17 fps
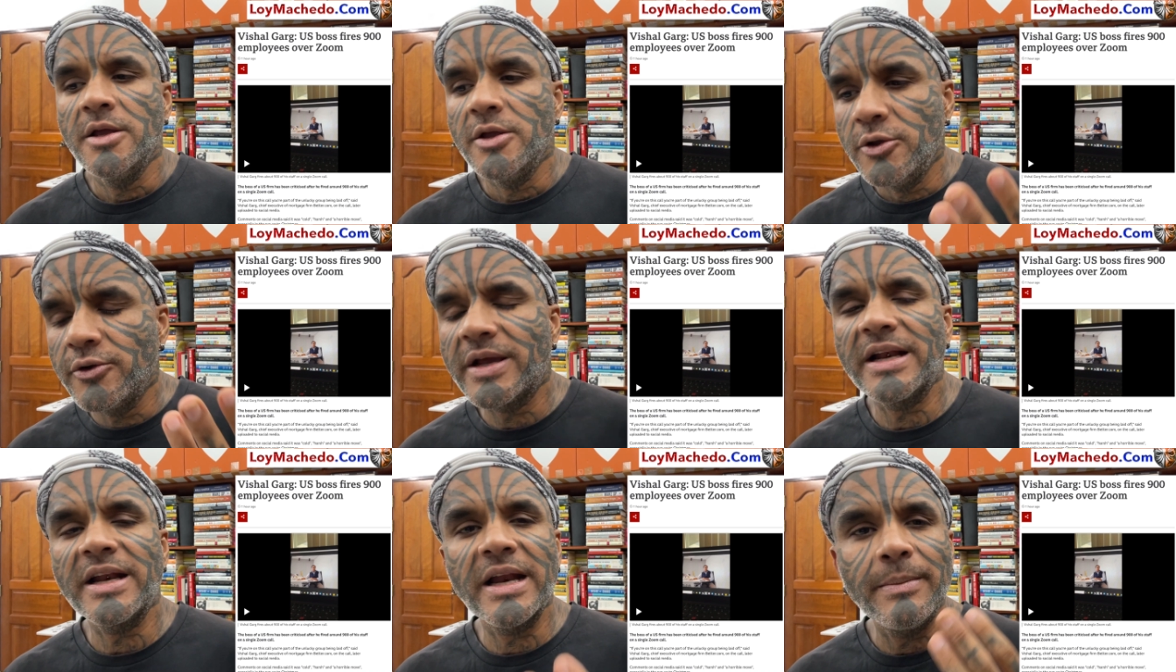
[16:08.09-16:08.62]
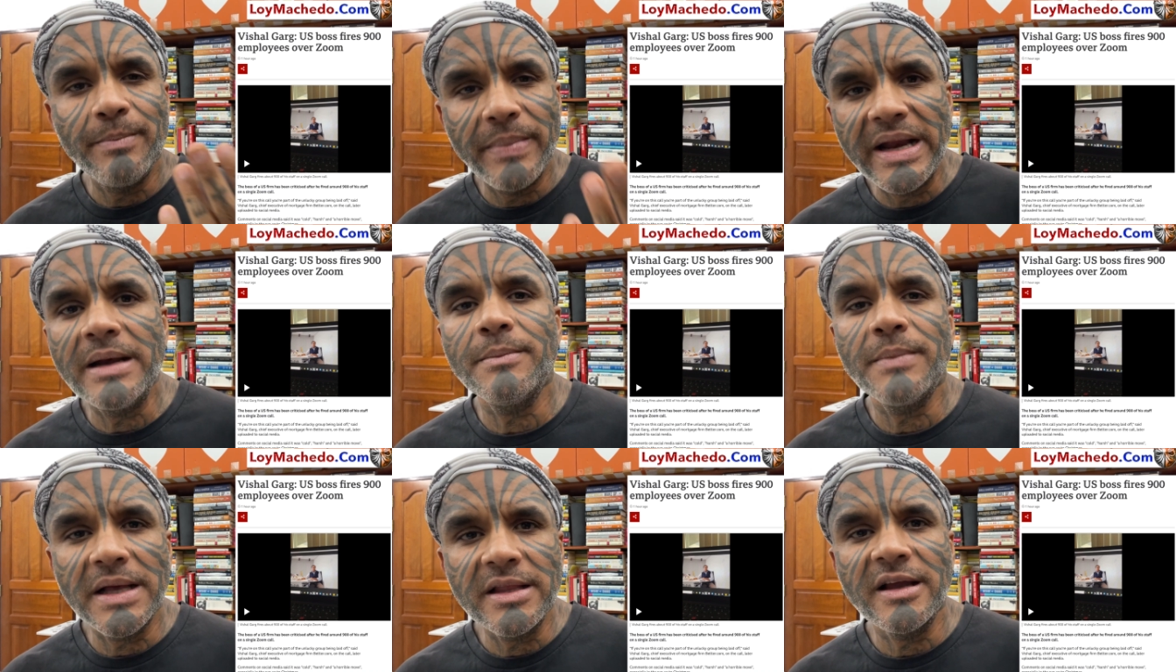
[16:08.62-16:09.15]
you can get
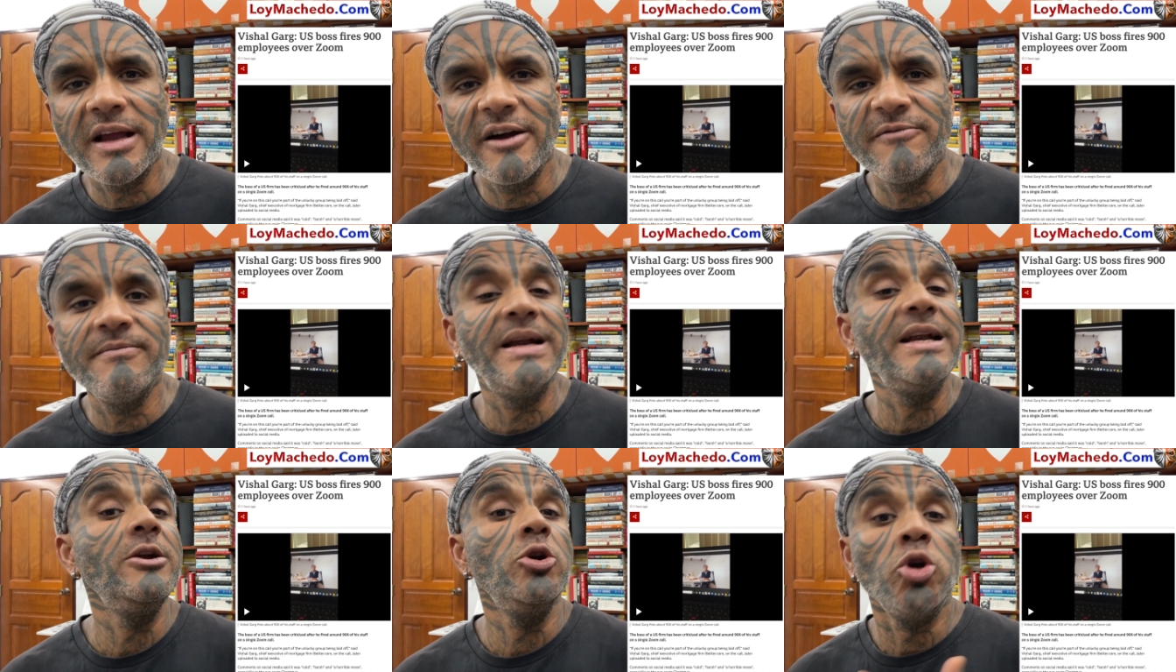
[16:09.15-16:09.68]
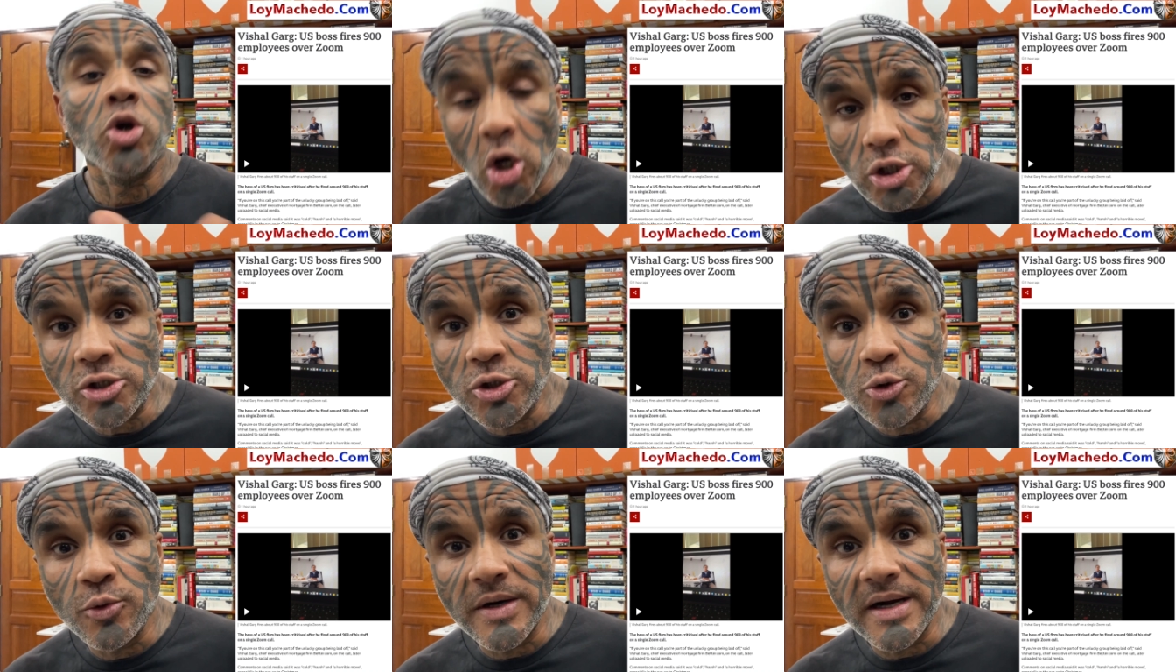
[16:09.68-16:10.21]
paid by the government
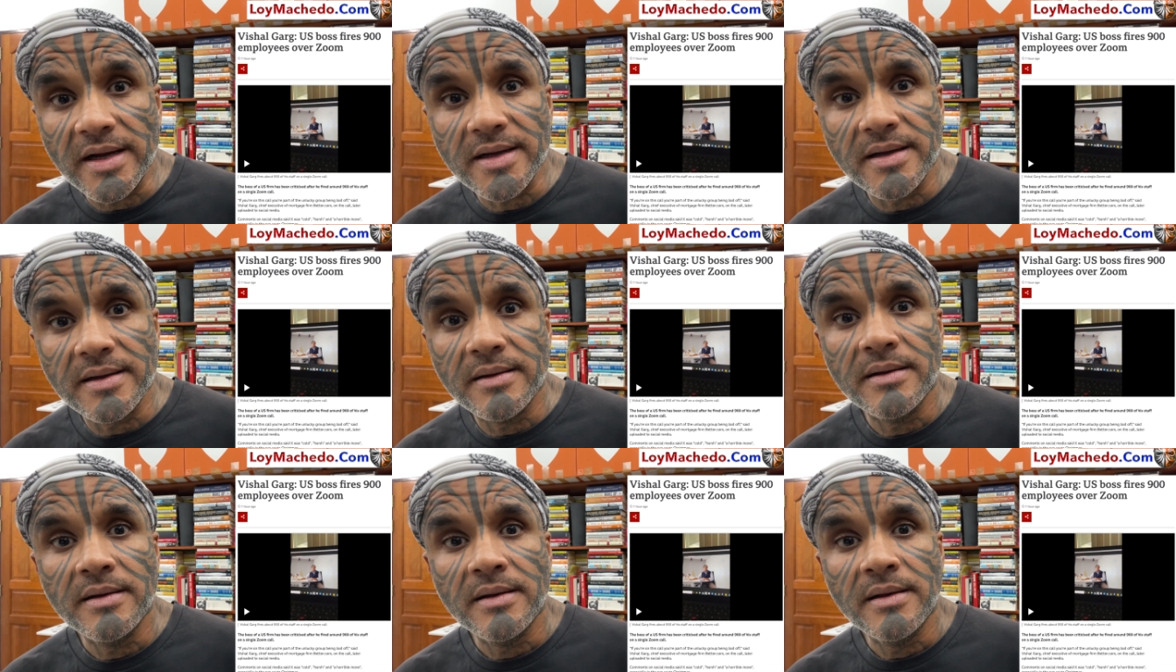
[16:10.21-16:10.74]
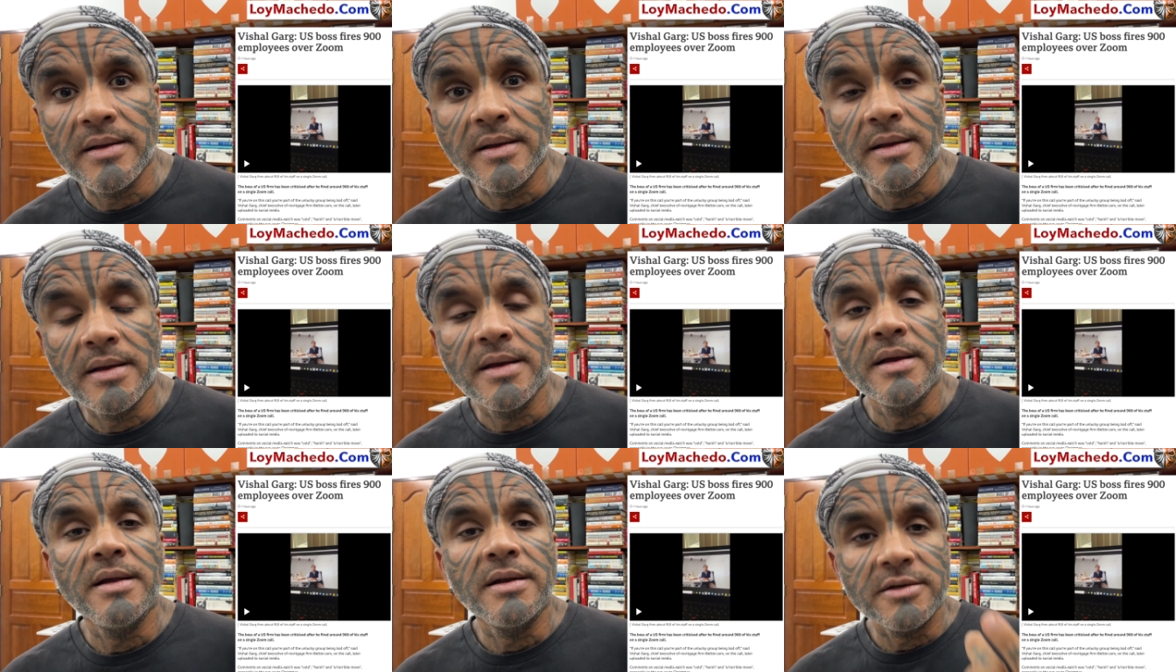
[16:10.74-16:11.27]
not to work?
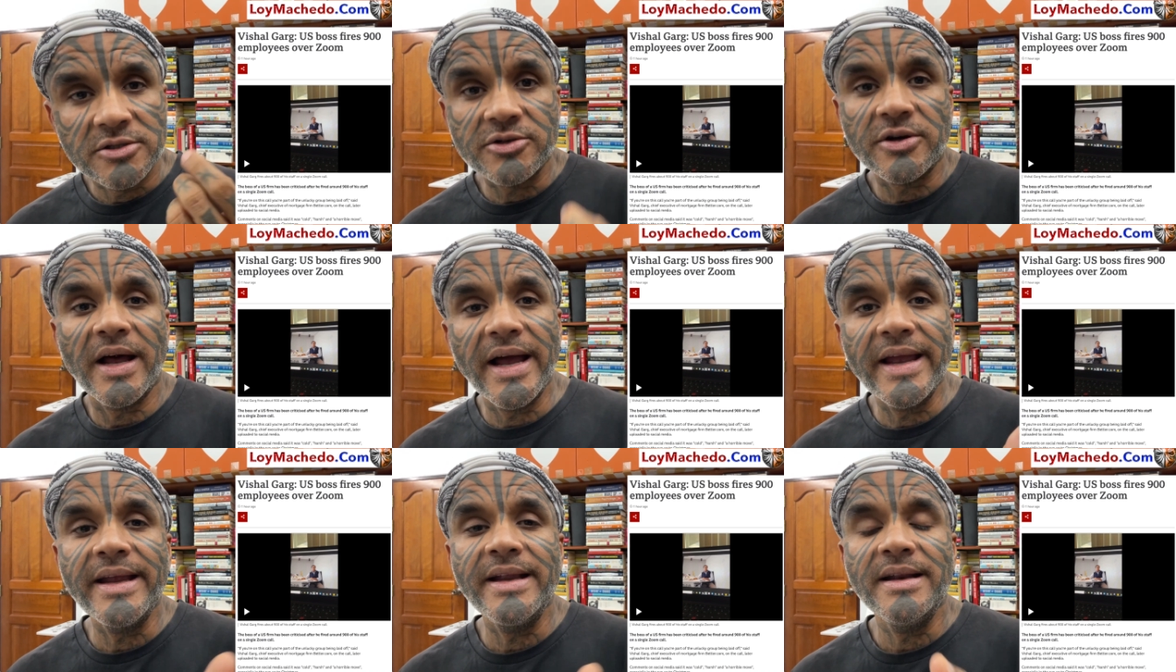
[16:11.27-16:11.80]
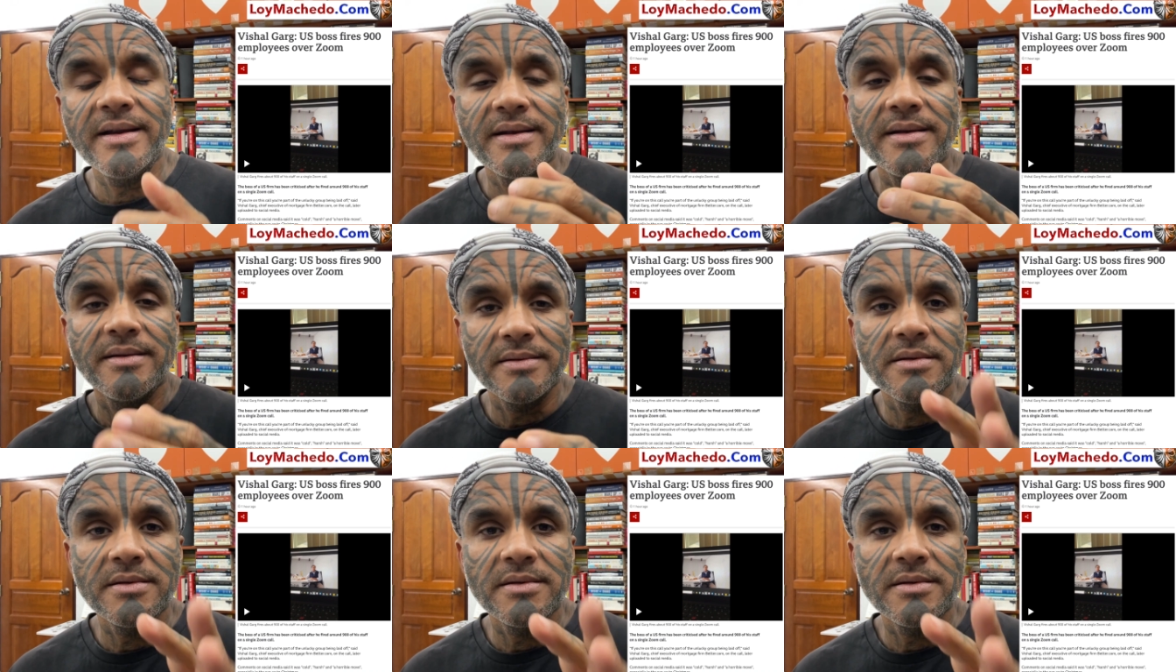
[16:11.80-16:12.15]
Try.